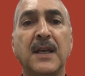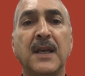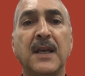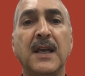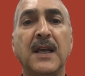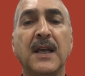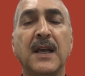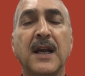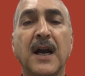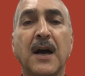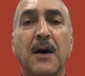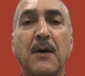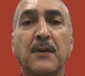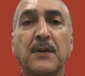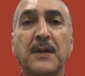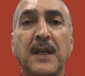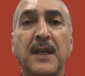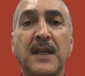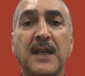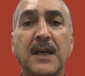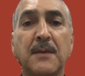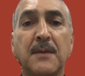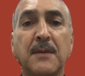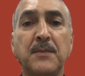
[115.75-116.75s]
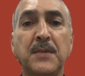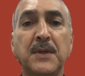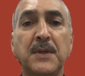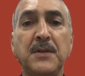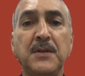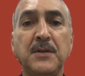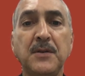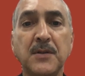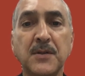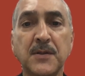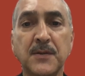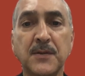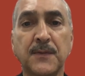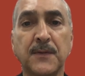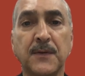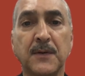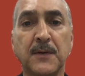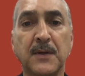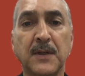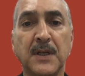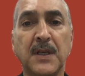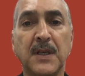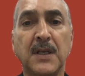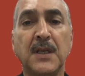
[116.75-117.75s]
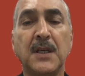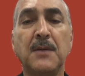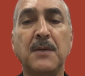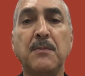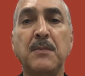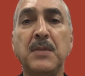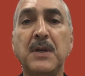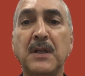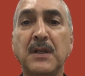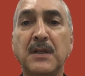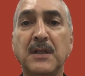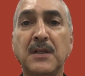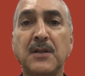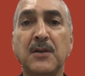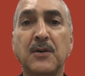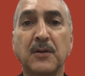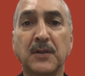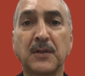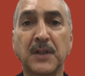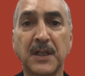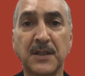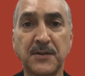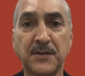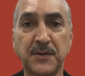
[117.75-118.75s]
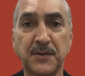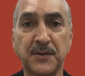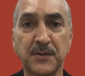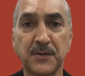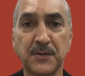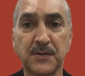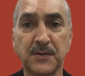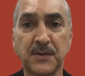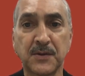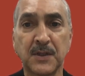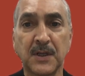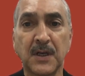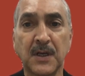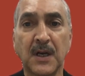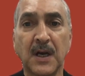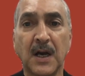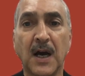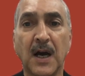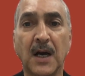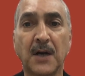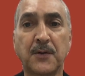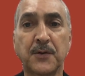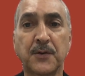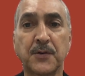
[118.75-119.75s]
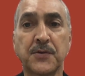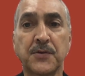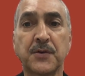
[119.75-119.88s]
and how they can be useful in building connections across